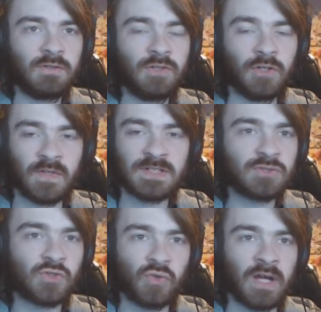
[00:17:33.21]
Good, that
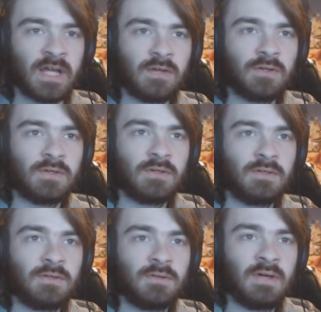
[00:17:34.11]
sounds great.
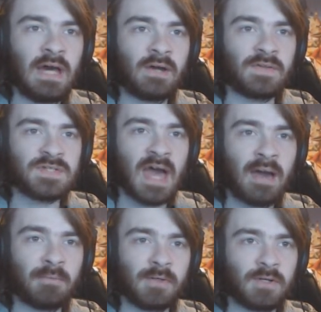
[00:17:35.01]
How could this
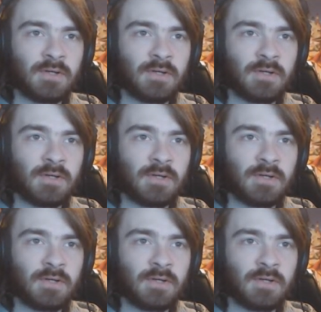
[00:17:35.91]
happen?